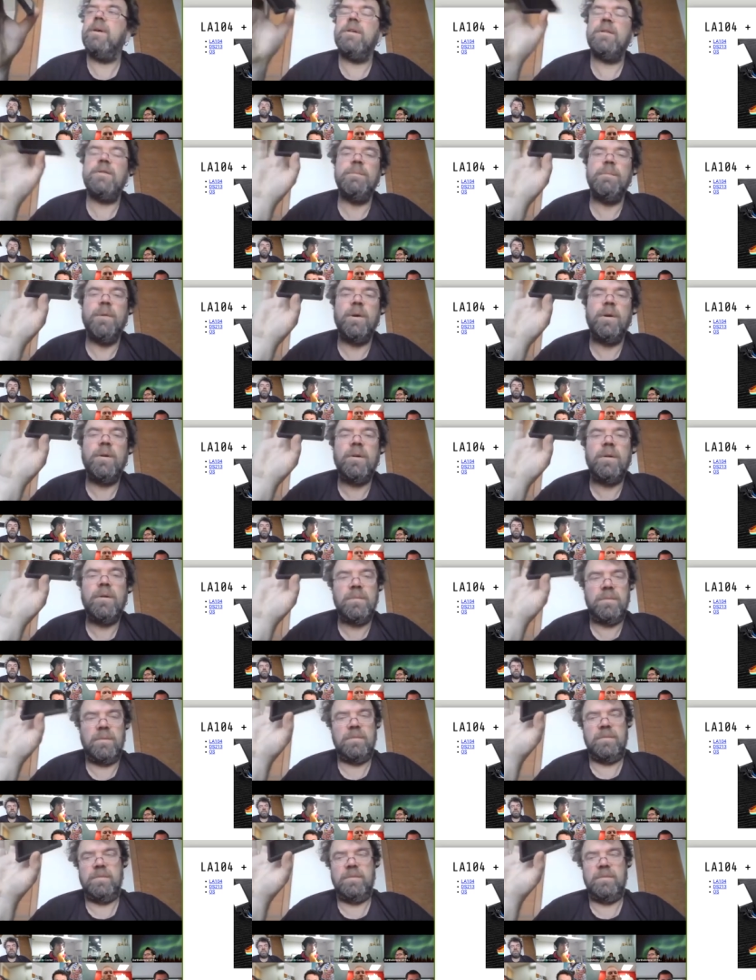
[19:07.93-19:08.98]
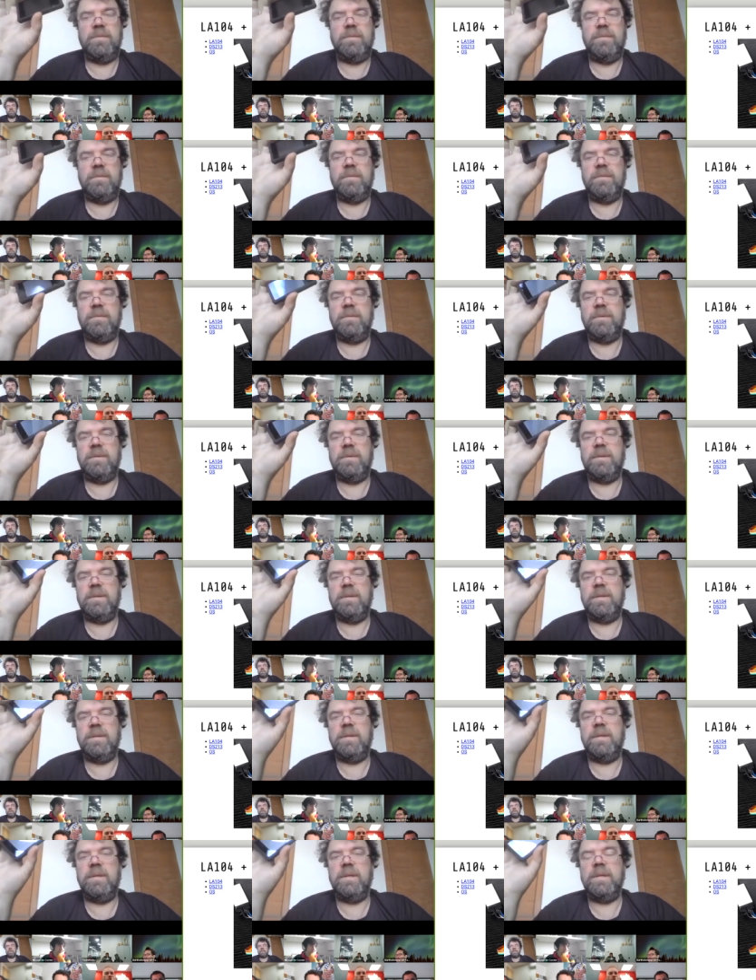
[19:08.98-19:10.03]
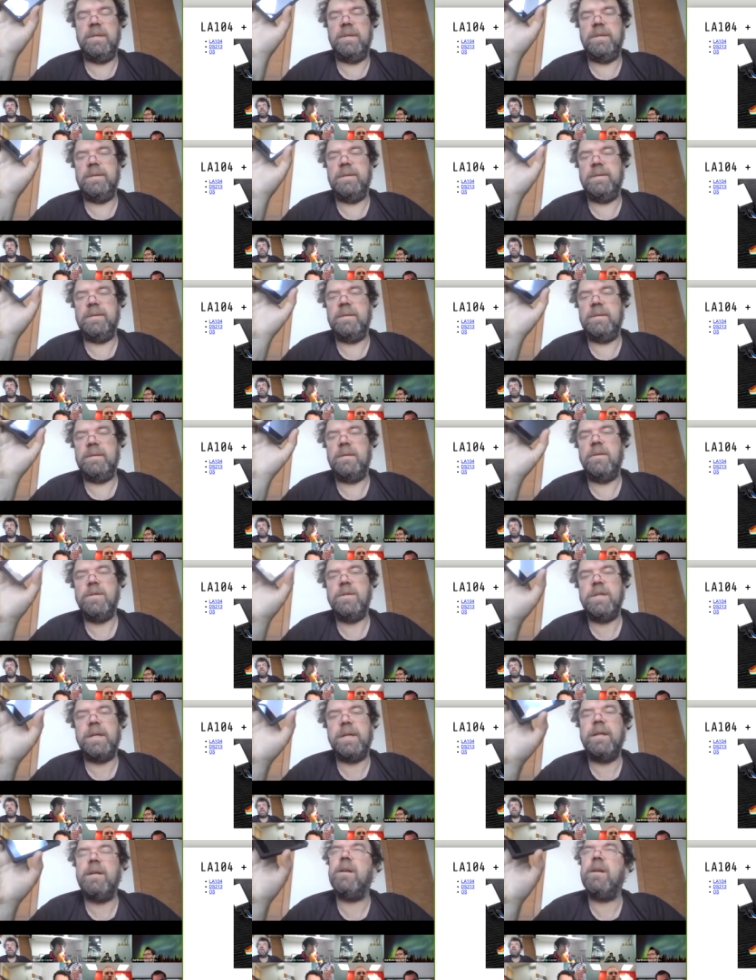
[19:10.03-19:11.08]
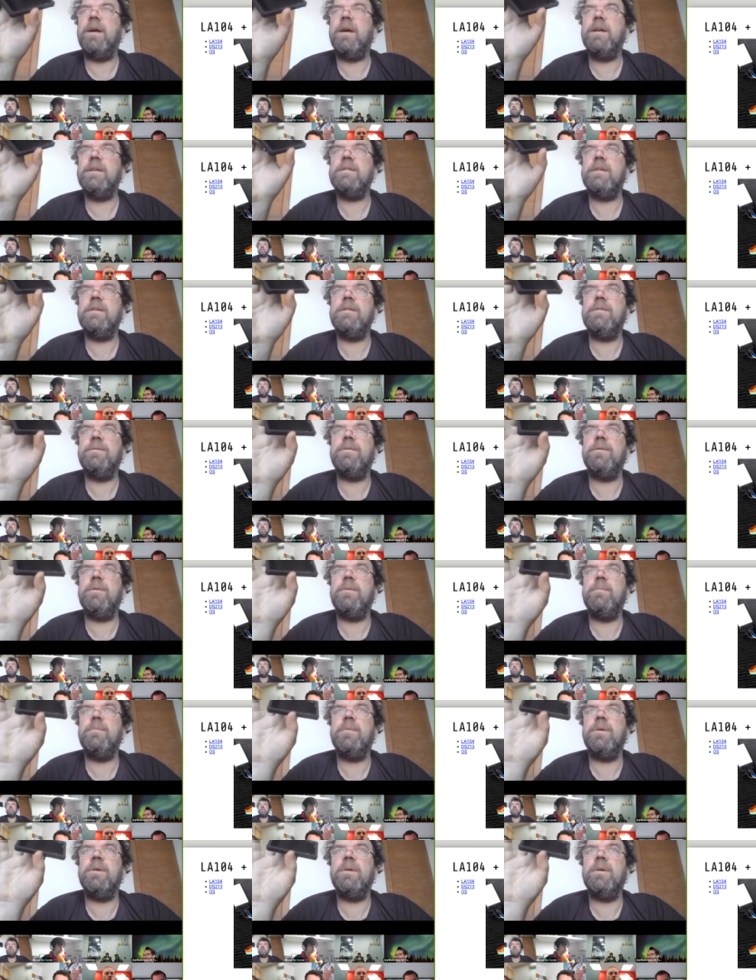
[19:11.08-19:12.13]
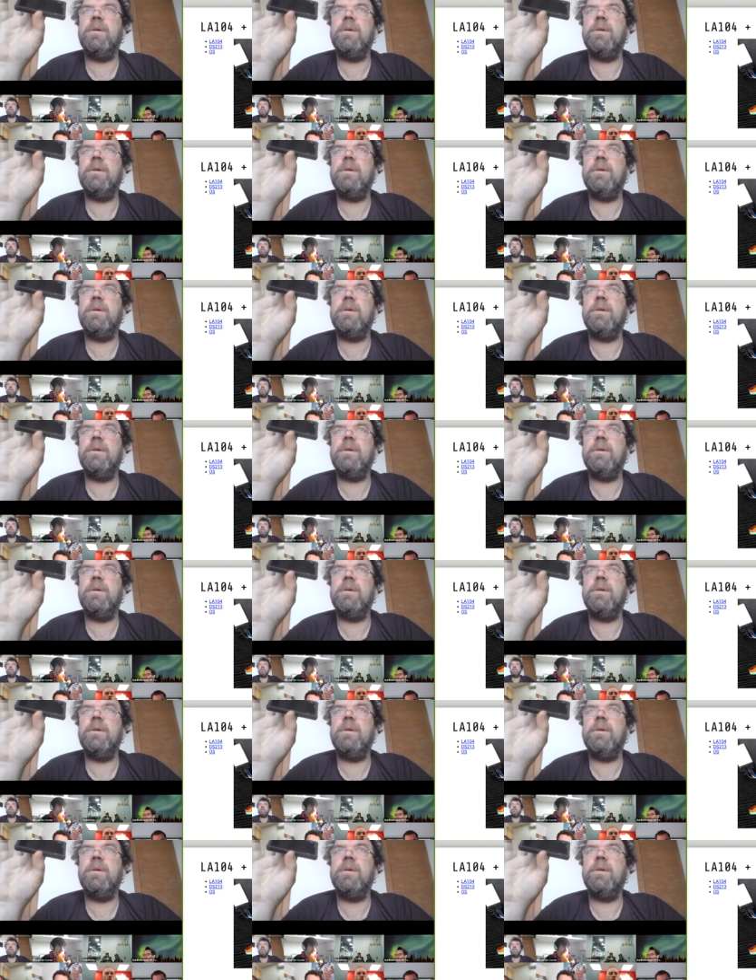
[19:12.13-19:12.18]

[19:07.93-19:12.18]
small logic analyzers from